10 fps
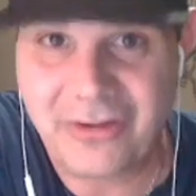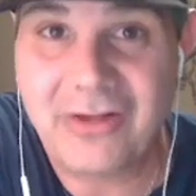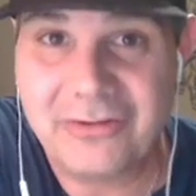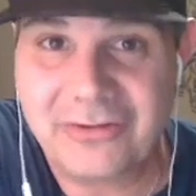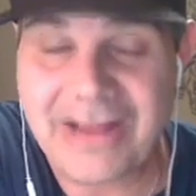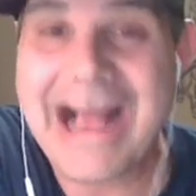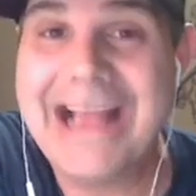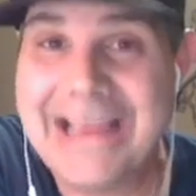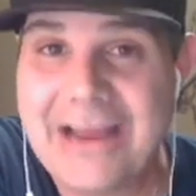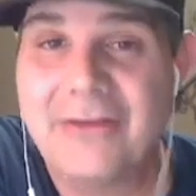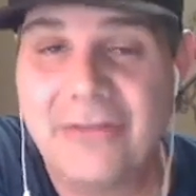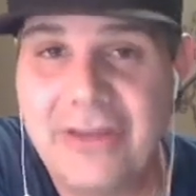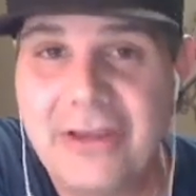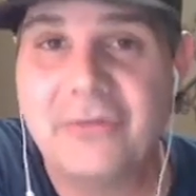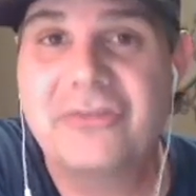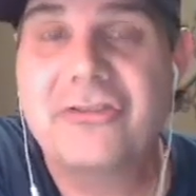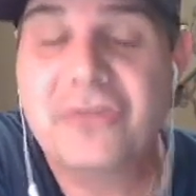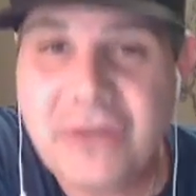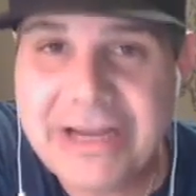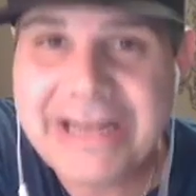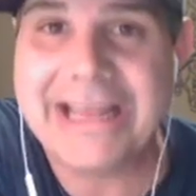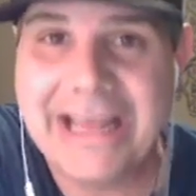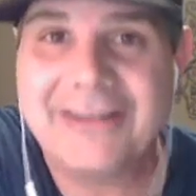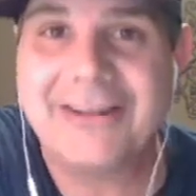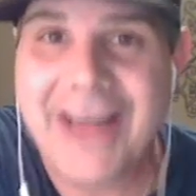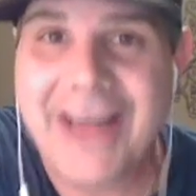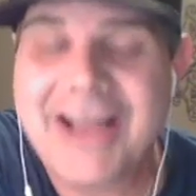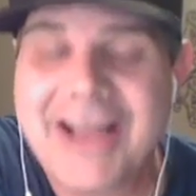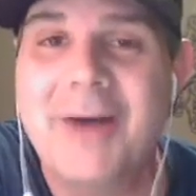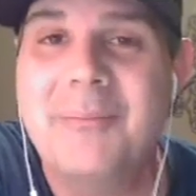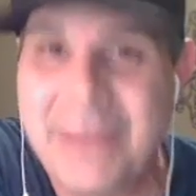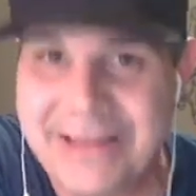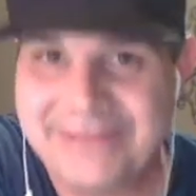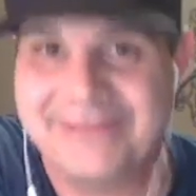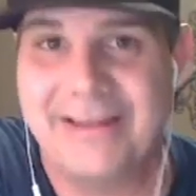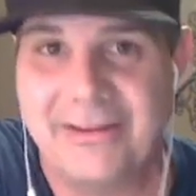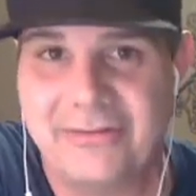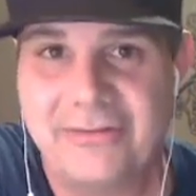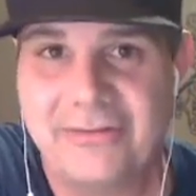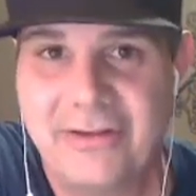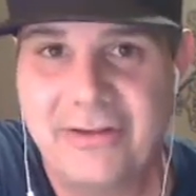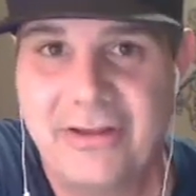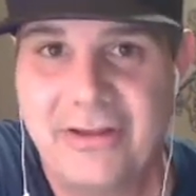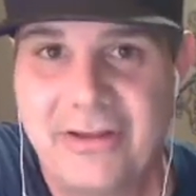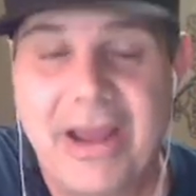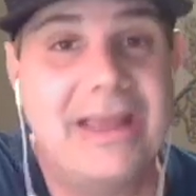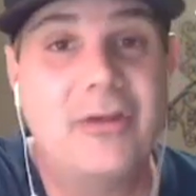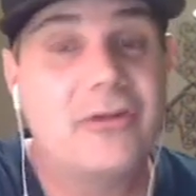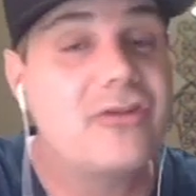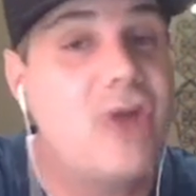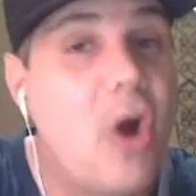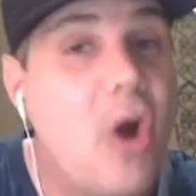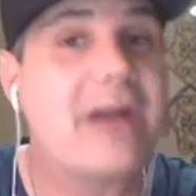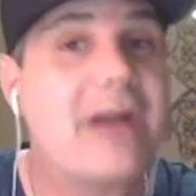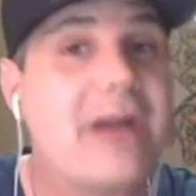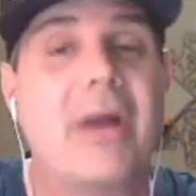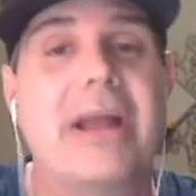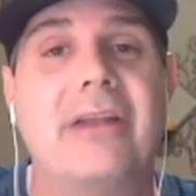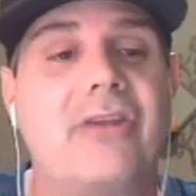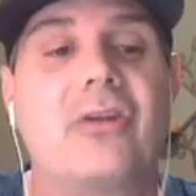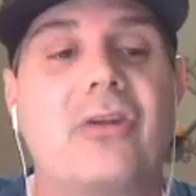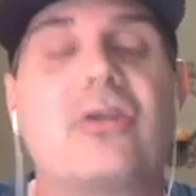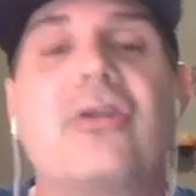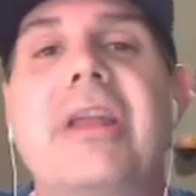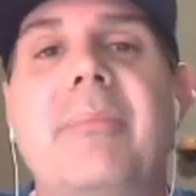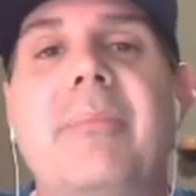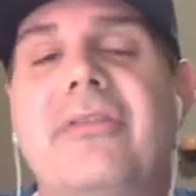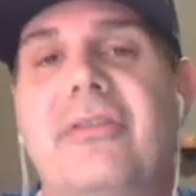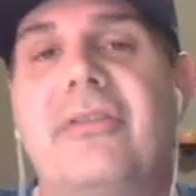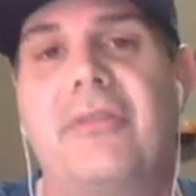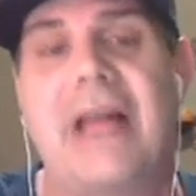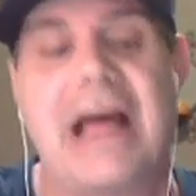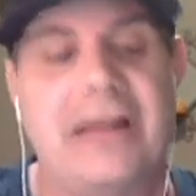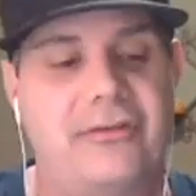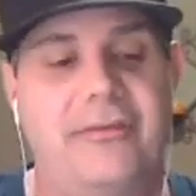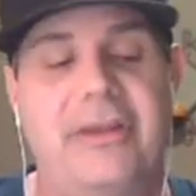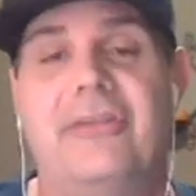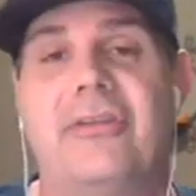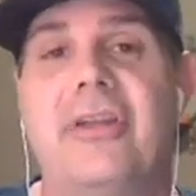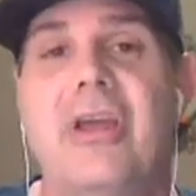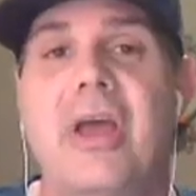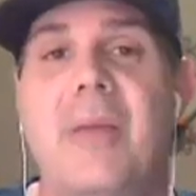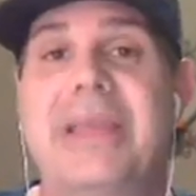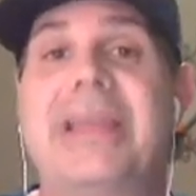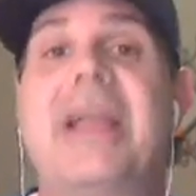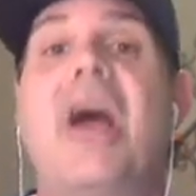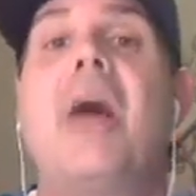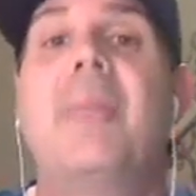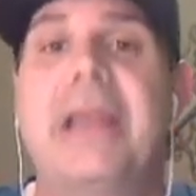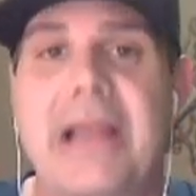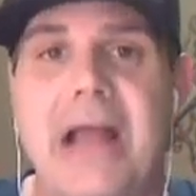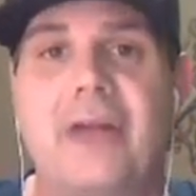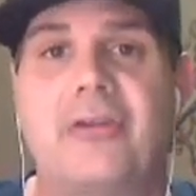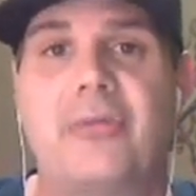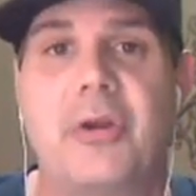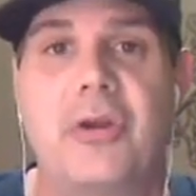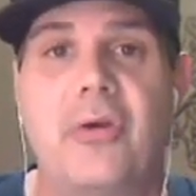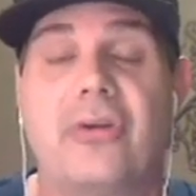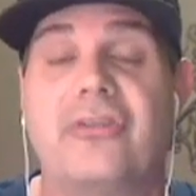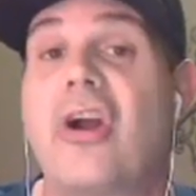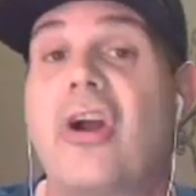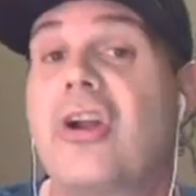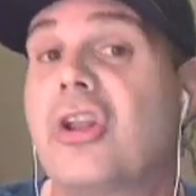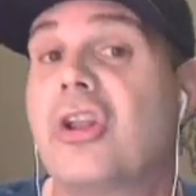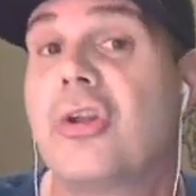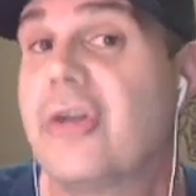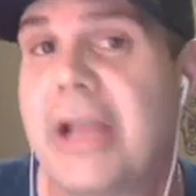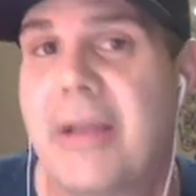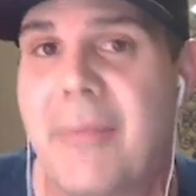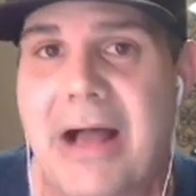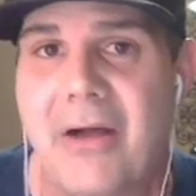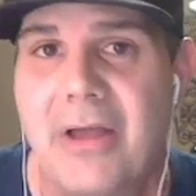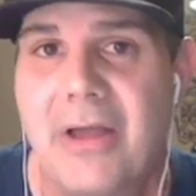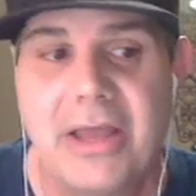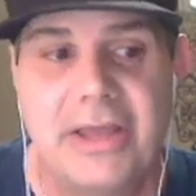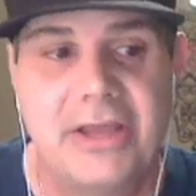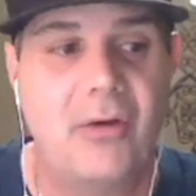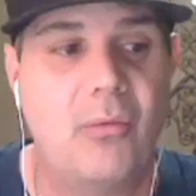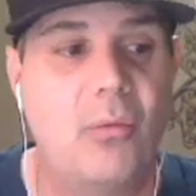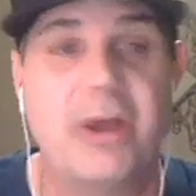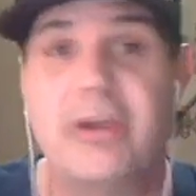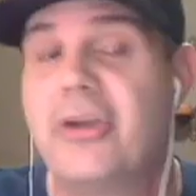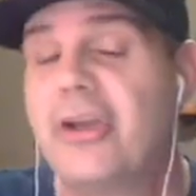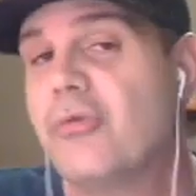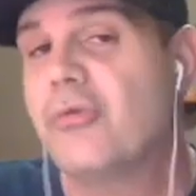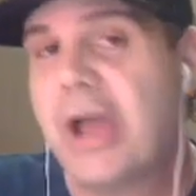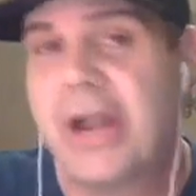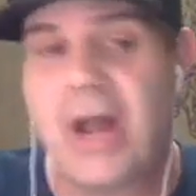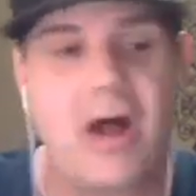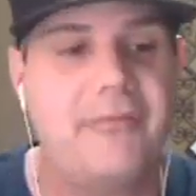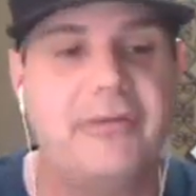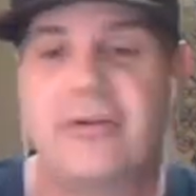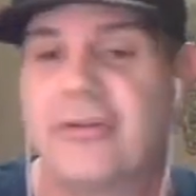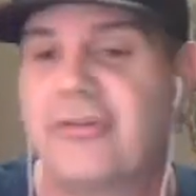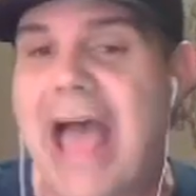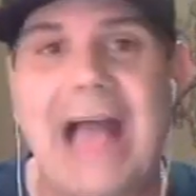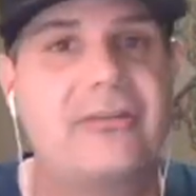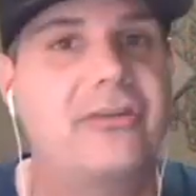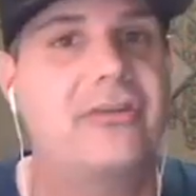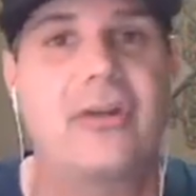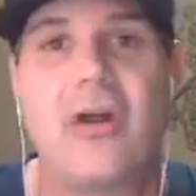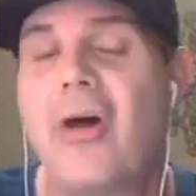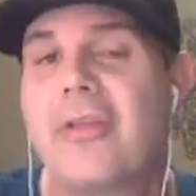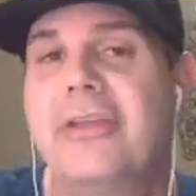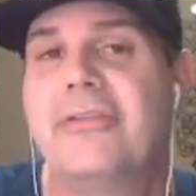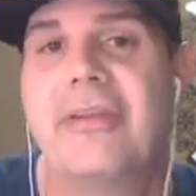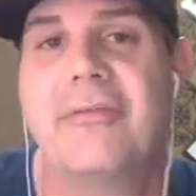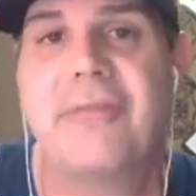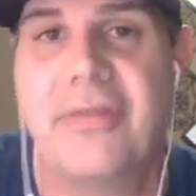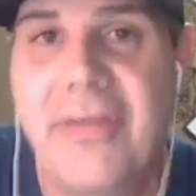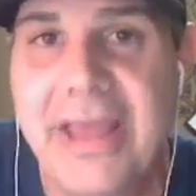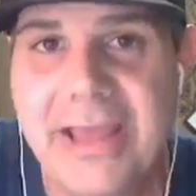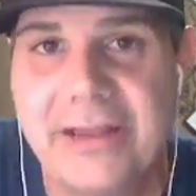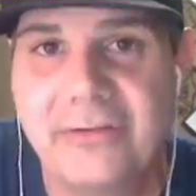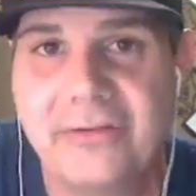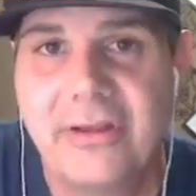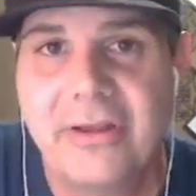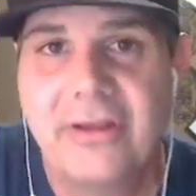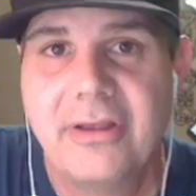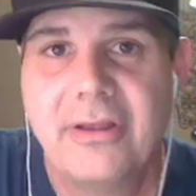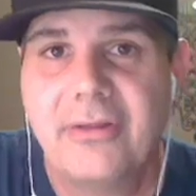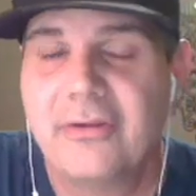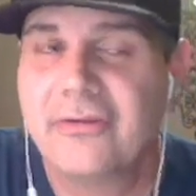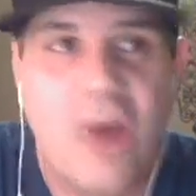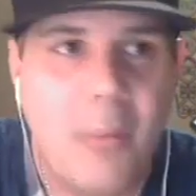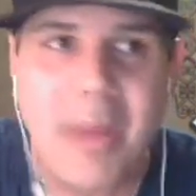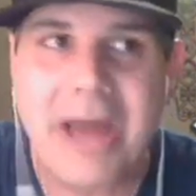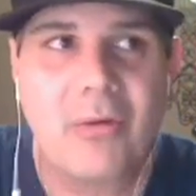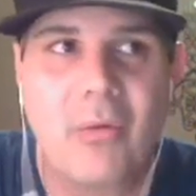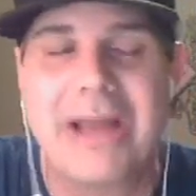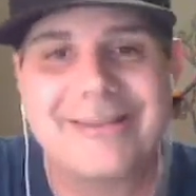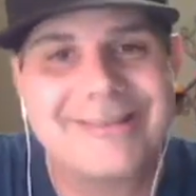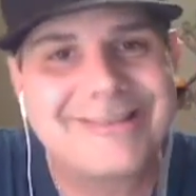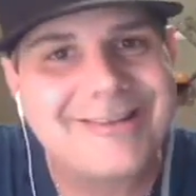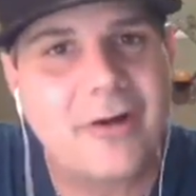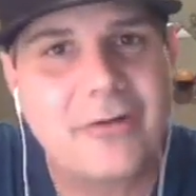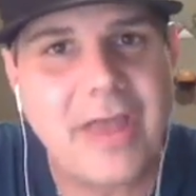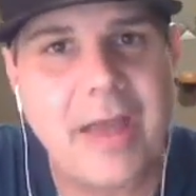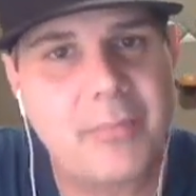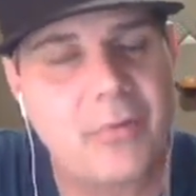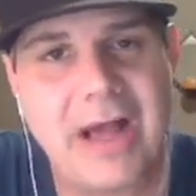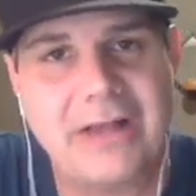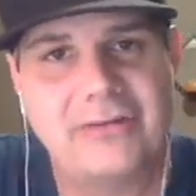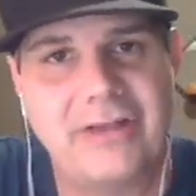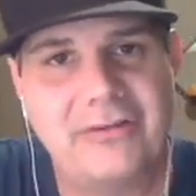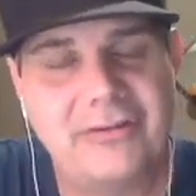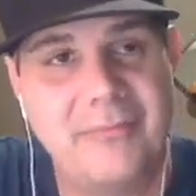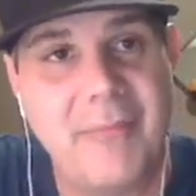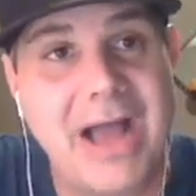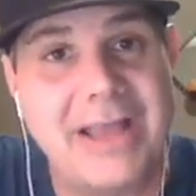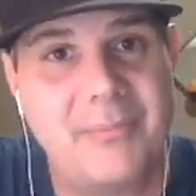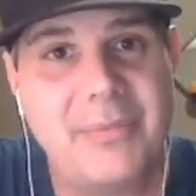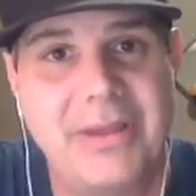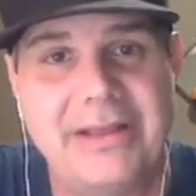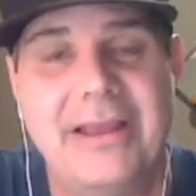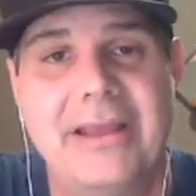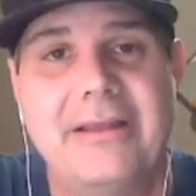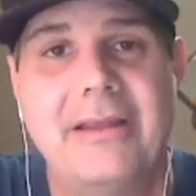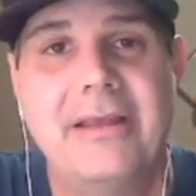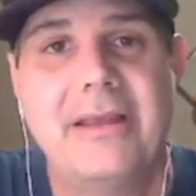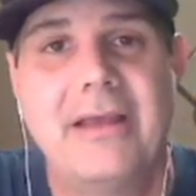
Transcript: results, I guarantee you, is treating it like a business, right? And there's no better way to start learning business philosophies and becoming an entrepreneur, start learning about what you can write off and your taxes and all these different things. There's no better way to start that process, in my opinion,